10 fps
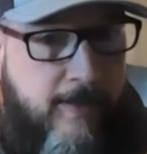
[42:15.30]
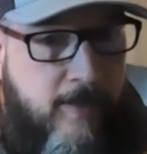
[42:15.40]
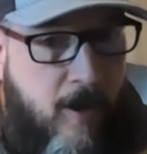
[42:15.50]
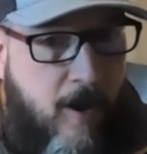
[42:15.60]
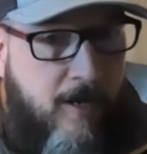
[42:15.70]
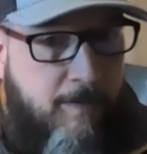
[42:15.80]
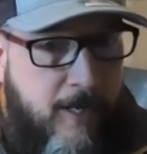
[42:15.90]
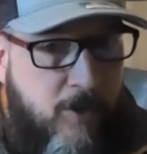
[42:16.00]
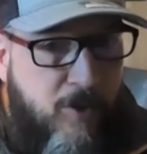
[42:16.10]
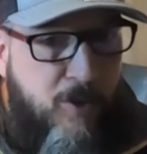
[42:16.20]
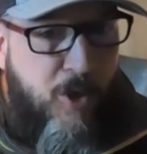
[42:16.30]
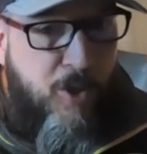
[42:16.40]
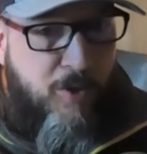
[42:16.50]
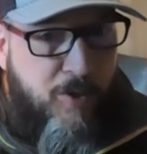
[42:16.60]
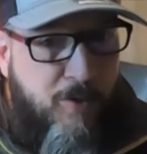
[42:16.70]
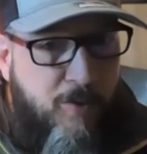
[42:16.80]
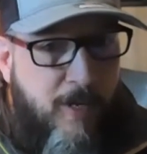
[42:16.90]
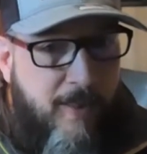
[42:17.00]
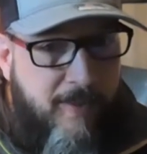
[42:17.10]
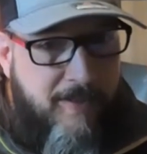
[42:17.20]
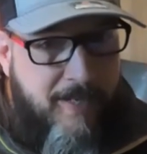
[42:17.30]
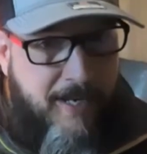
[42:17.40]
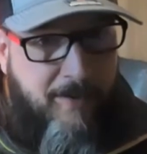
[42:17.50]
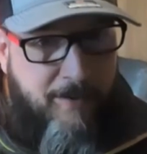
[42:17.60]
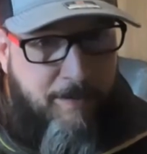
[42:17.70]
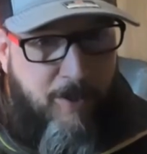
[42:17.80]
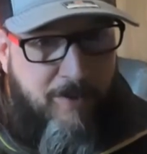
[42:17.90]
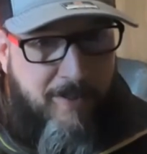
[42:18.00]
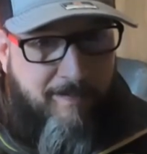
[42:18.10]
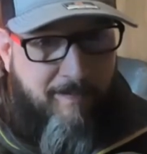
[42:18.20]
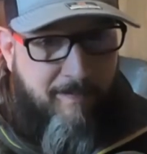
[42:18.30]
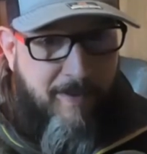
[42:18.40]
is an automation to the salesperson.